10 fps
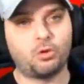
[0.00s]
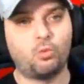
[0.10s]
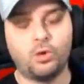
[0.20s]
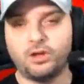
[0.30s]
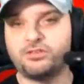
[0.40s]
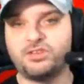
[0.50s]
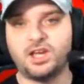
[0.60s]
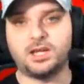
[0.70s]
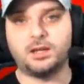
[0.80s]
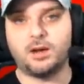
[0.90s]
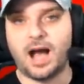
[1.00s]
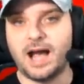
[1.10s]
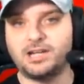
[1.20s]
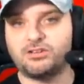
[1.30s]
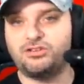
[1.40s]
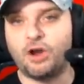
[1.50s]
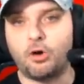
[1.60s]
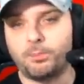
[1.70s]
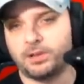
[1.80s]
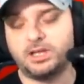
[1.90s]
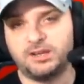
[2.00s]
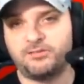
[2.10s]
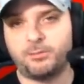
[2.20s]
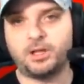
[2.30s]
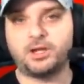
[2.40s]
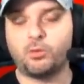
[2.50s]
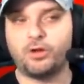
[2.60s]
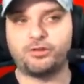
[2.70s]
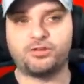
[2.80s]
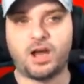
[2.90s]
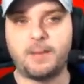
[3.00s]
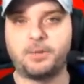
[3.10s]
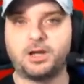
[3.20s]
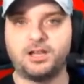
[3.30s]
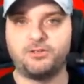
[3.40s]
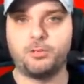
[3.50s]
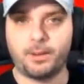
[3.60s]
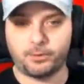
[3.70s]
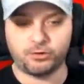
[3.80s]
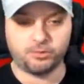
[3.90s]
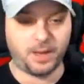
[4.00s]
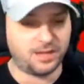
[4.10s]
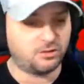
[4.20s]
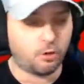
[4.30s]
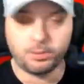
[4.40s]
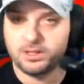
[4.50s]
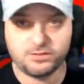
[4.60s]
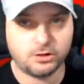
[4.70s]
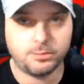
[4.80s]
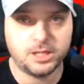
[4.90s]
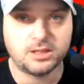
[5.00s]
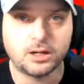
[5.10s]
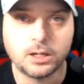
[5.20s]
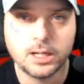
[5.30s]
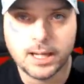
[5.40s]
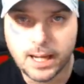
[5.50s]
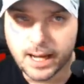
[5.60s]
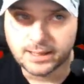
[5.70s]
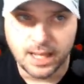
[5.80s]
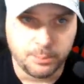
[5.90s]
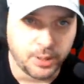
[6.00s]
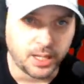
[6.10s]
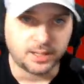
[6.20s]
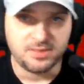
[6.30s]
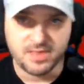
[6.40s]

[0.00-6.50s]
We'll see. I just don't believe Malik Willis. I'm going to give you my personal opinion. I don't believe he's going to be there at that pick.